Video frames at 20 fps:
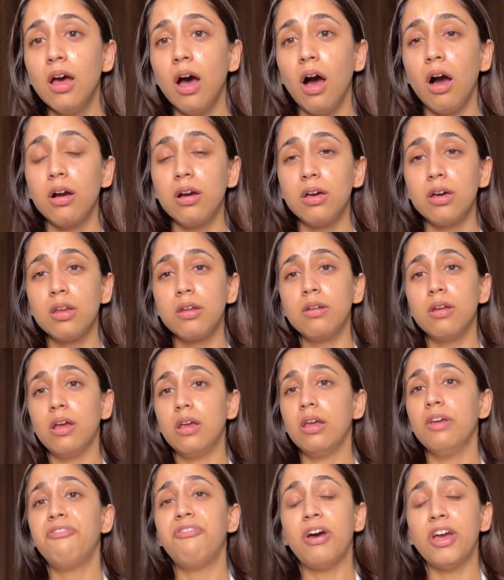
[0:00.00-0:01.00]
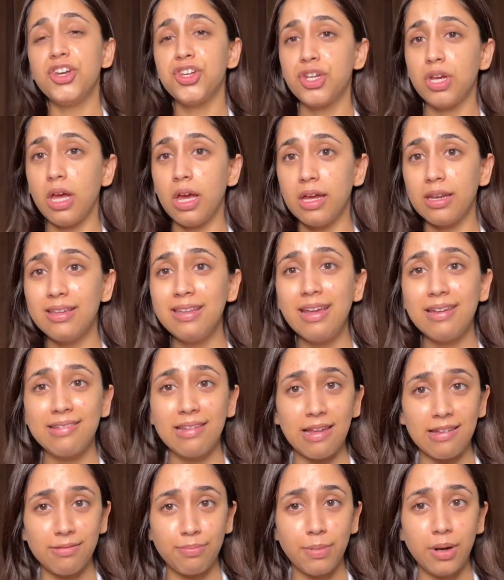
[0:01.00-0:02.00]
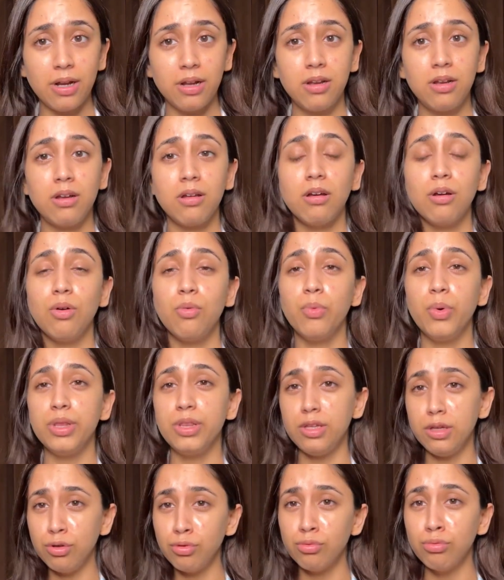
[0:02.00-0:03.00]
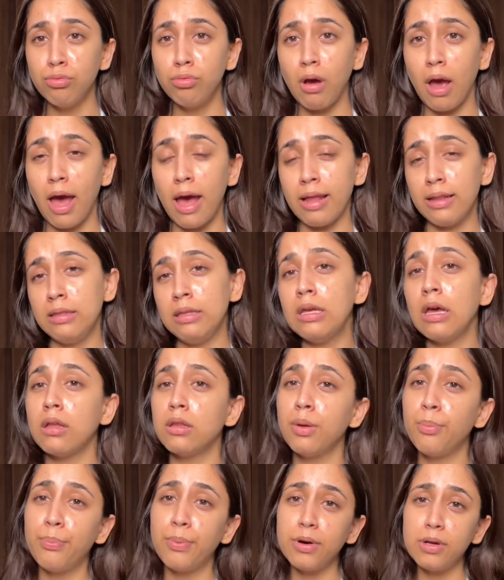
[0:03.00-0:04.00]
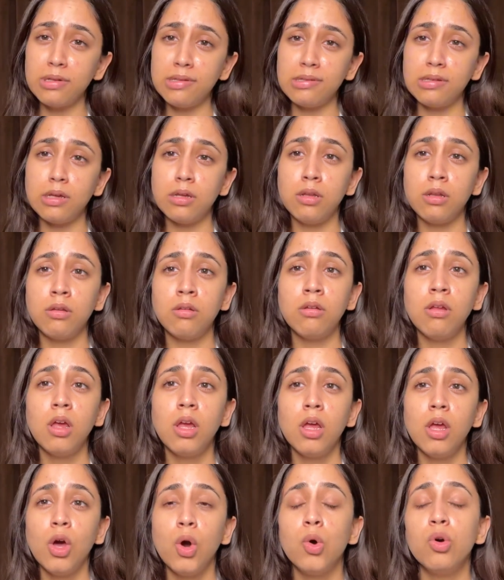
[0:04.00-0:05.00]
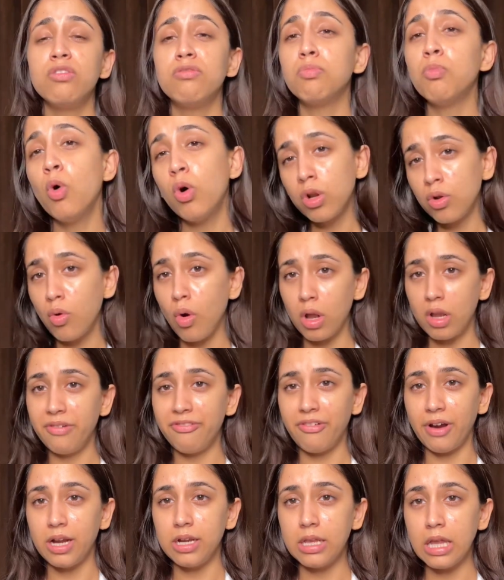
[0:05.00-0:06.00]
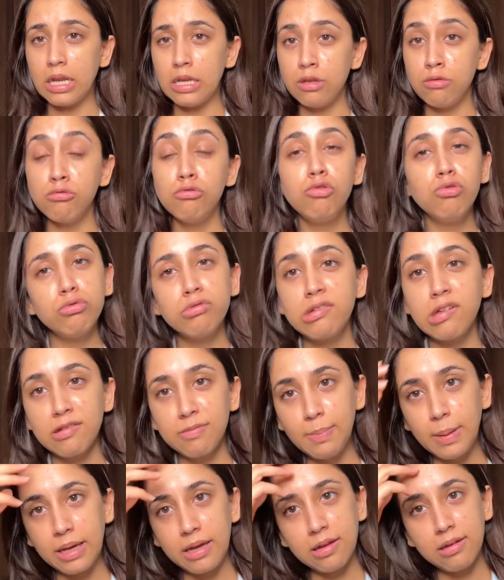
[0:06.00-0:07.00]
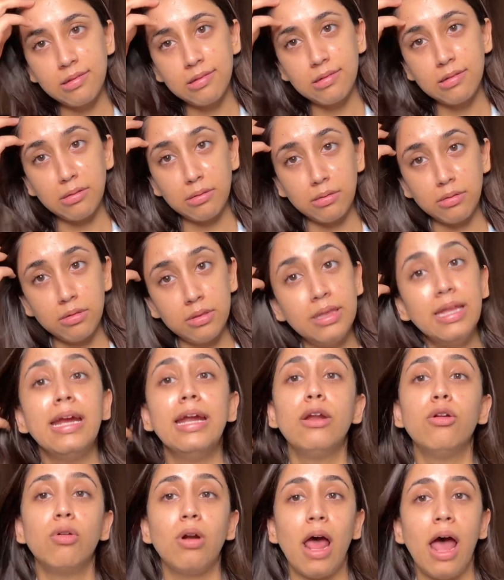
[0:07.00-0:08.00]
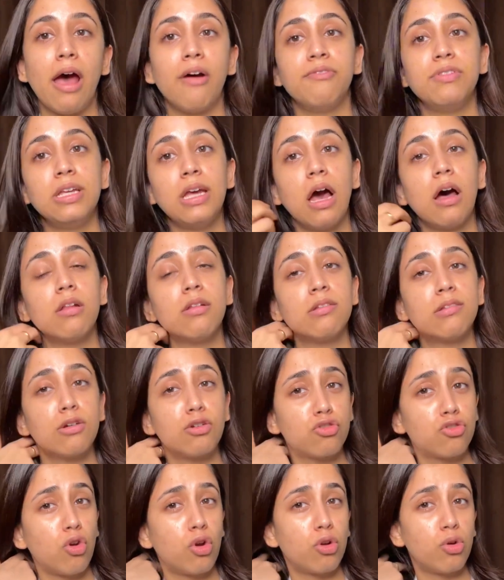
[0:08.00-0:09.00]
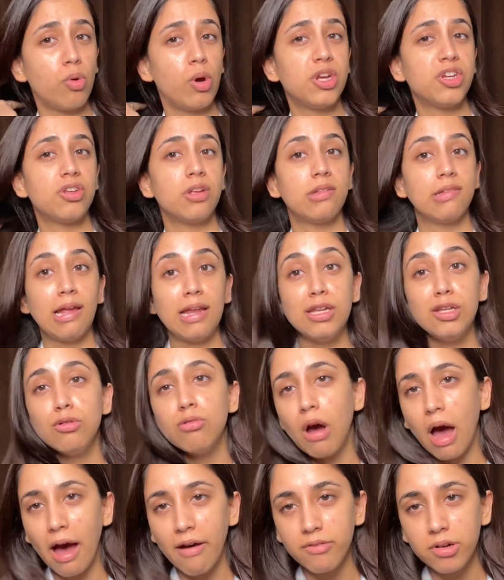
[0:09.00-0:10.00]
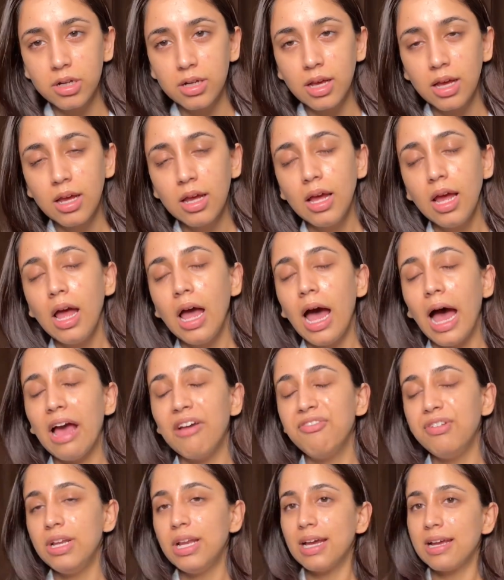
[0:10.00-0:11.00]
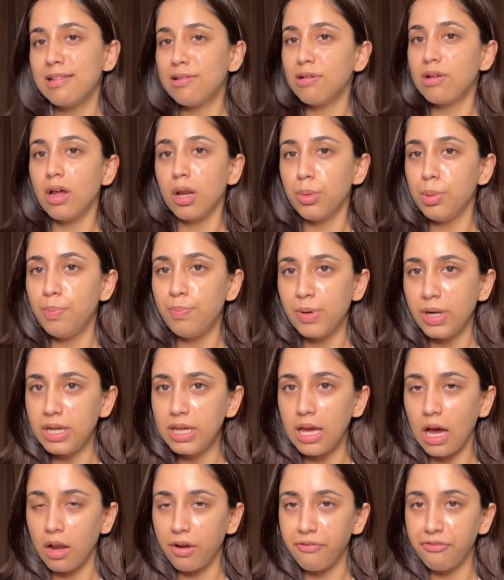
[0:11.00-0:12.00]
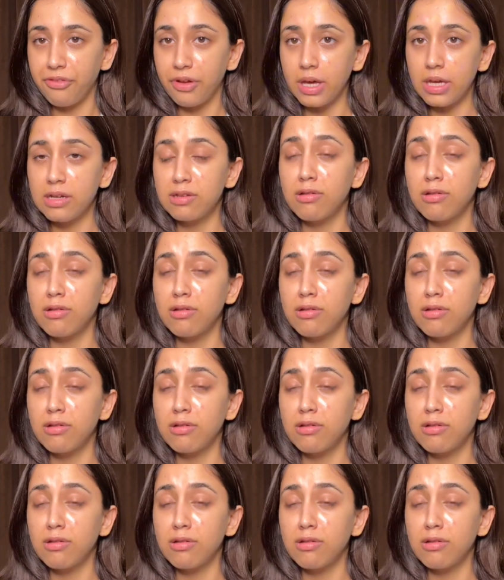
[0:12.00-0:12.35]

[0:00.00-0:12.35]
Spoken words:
If I share the assessment with you and the other person who is more qualified than you loses because they don't have the answers or questions and you have it, I feel like it's gonna be pretty unfair.